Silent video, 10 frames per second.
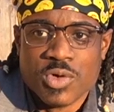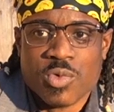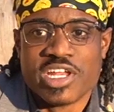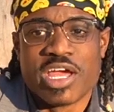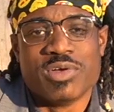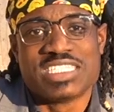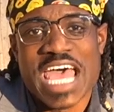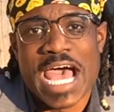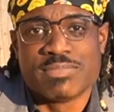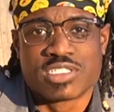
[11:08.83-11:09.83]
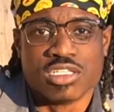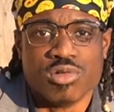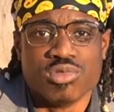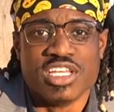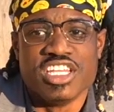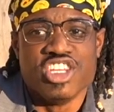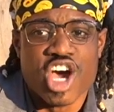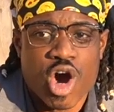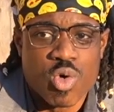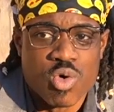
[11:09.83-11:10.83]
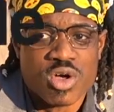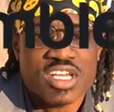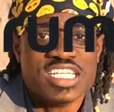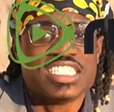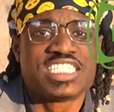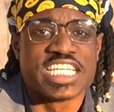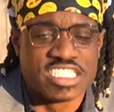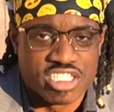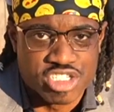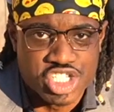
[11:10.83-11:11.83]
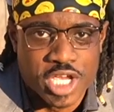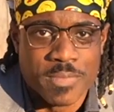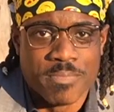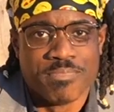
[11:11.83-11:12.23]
where there is absolutely no censorship.